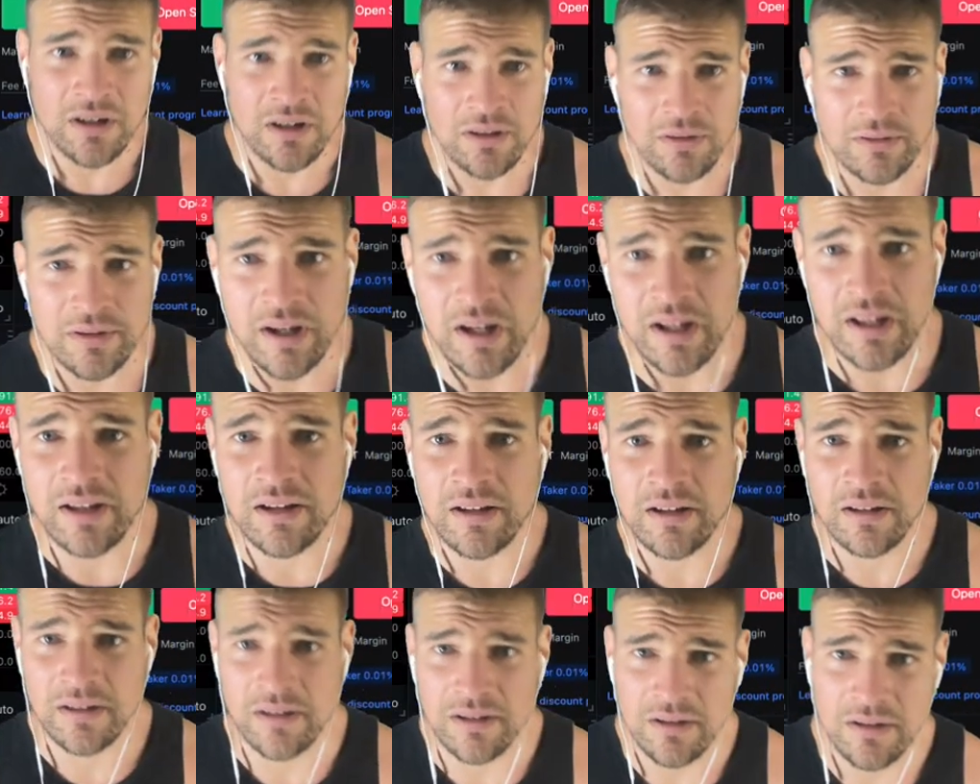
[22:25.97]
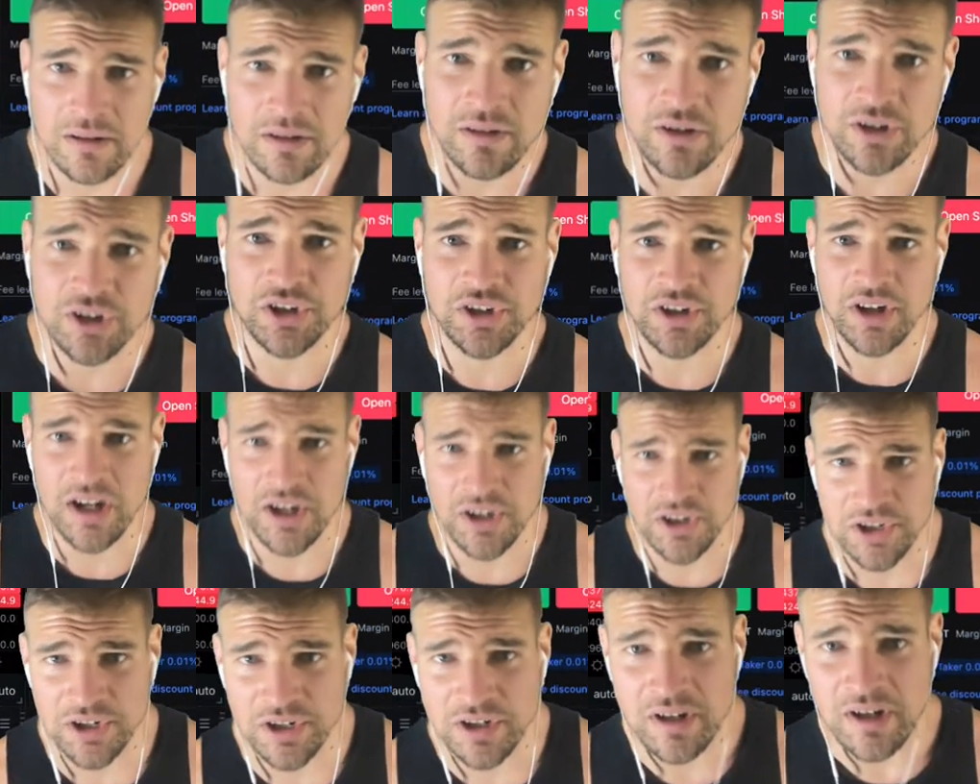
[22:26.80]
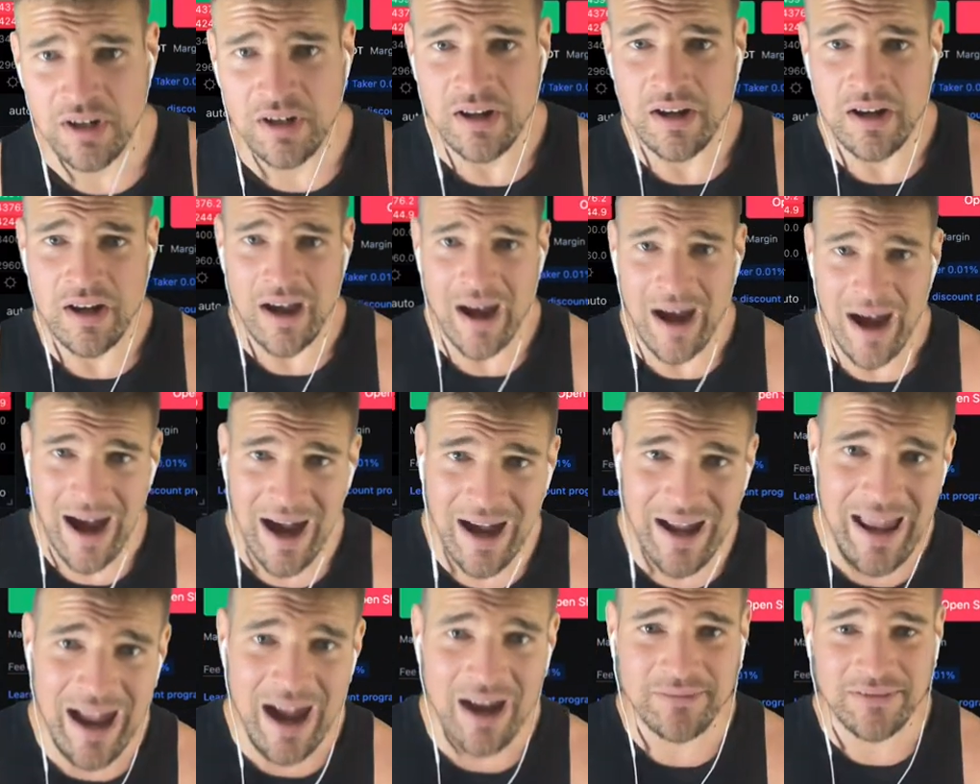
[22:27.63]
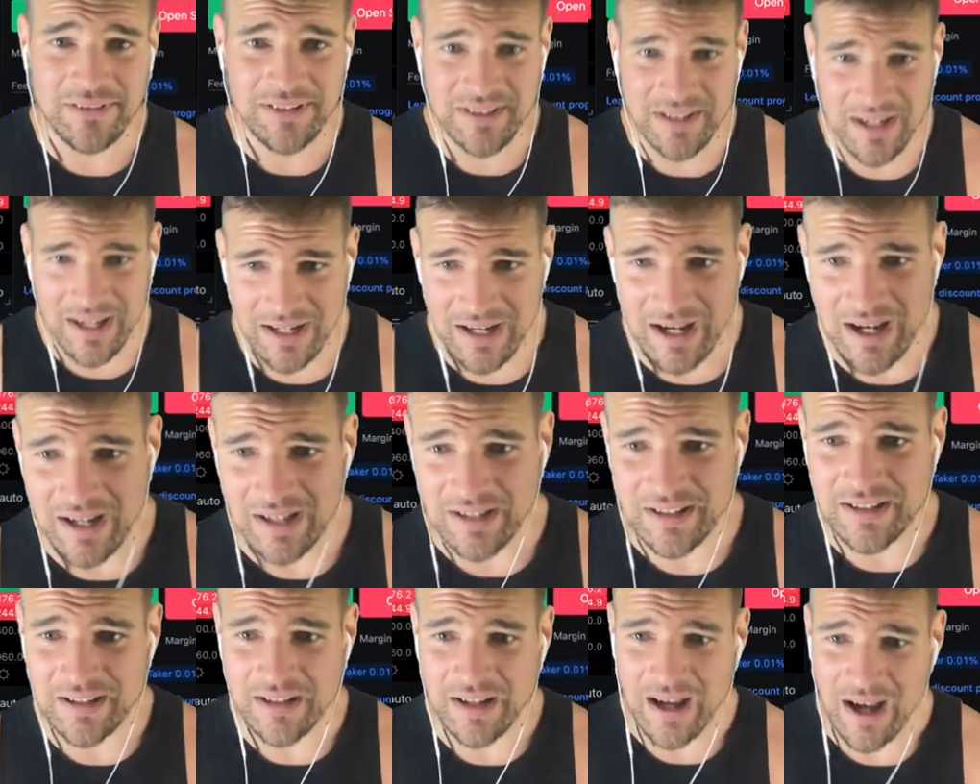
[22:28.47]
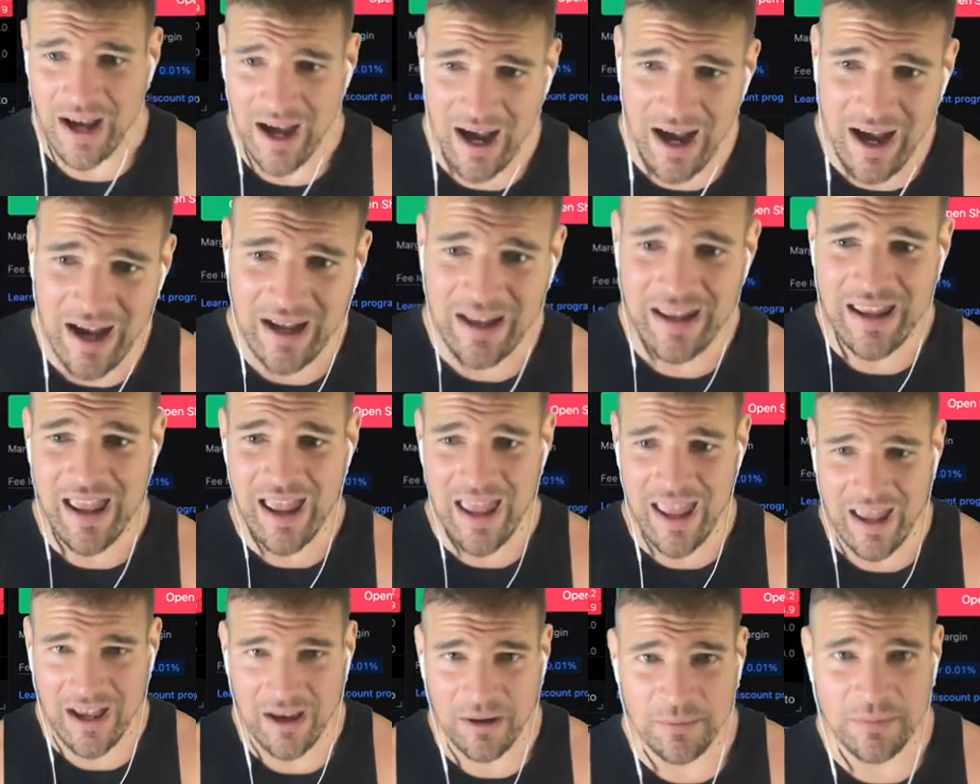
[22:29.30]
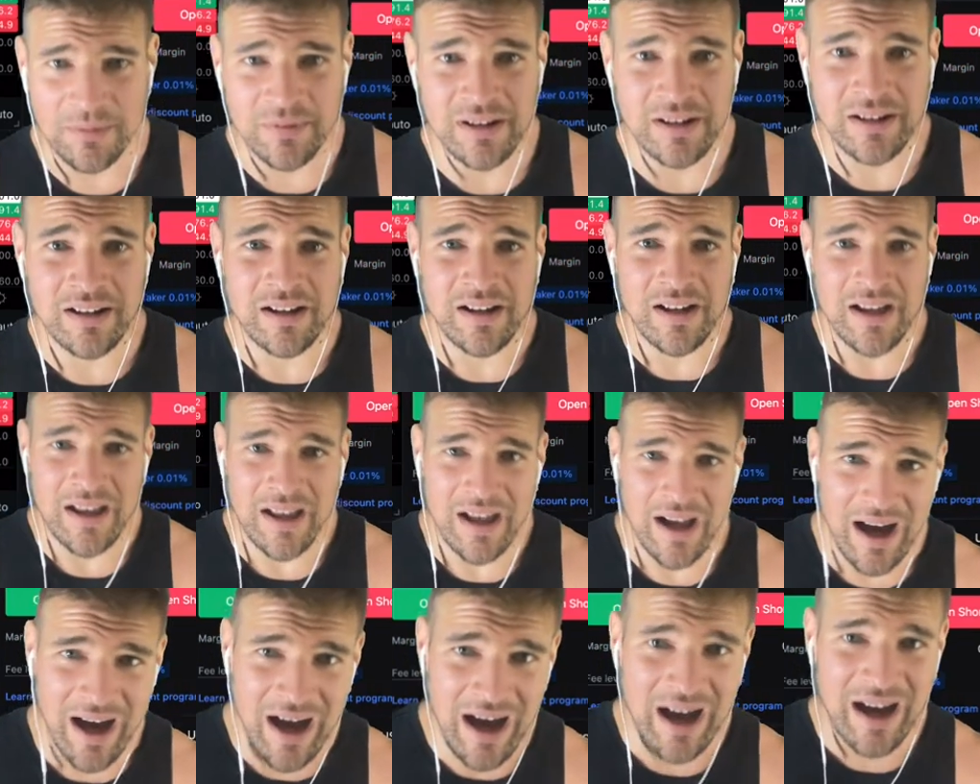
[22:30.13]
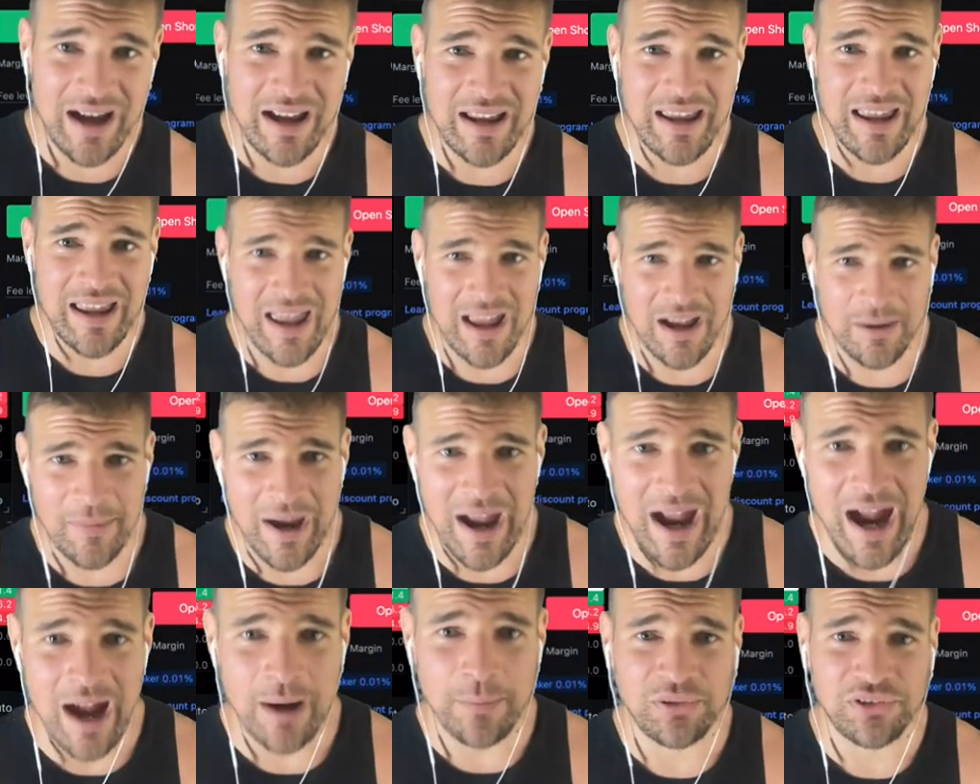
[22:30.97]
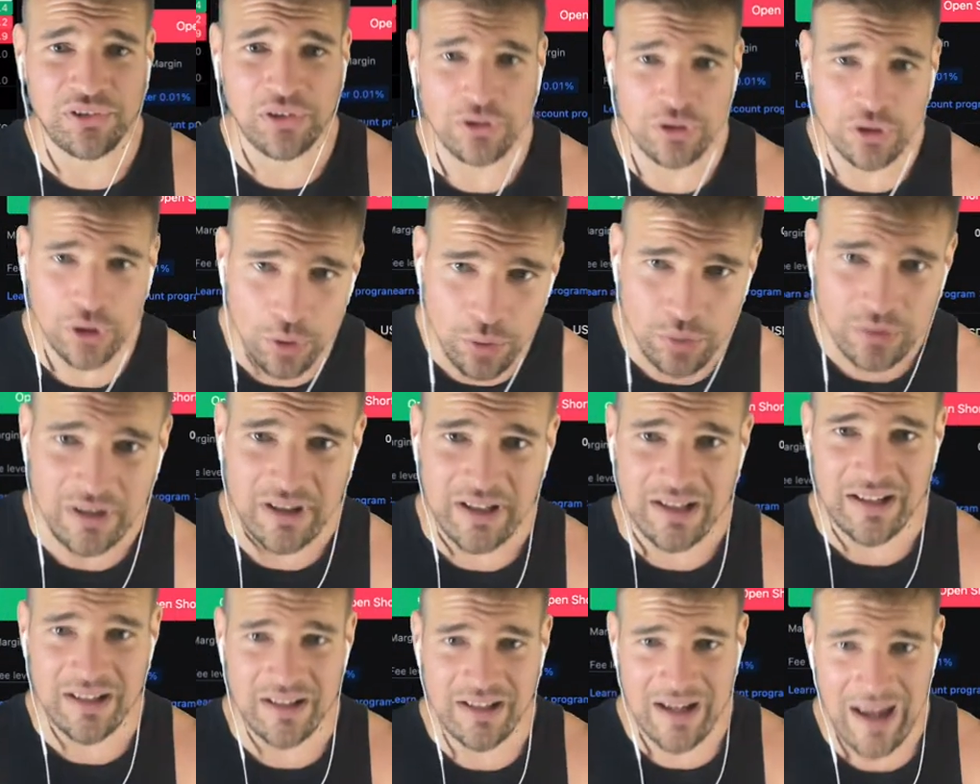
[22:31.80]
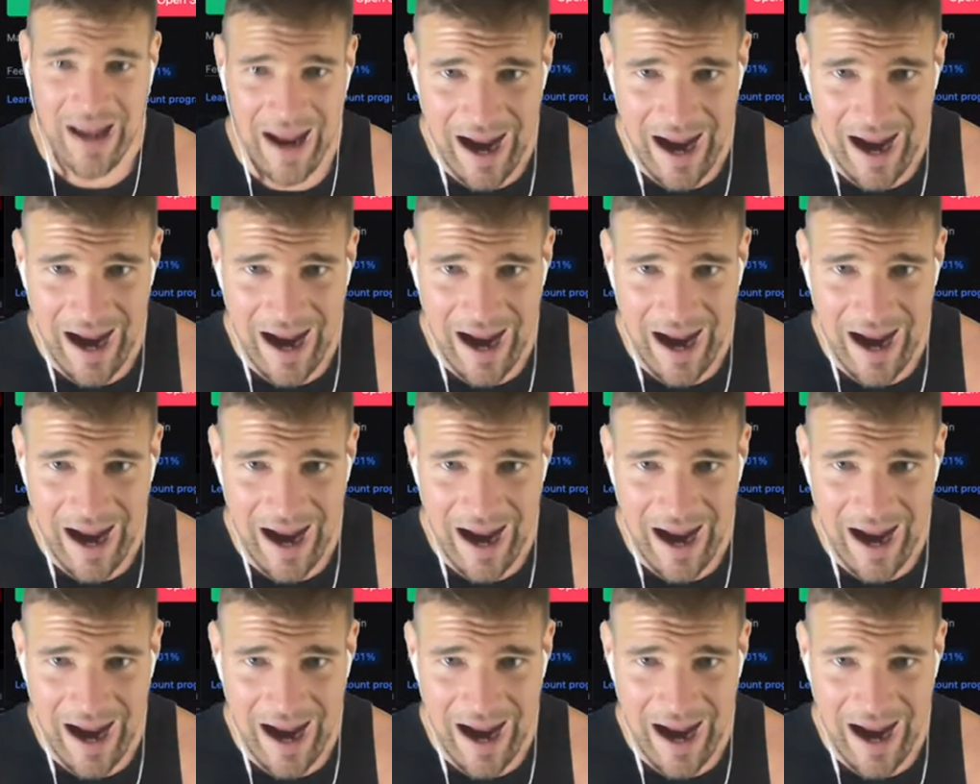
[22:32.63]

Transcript: Okay? Sheesh. I have to say, guys, I am absolutely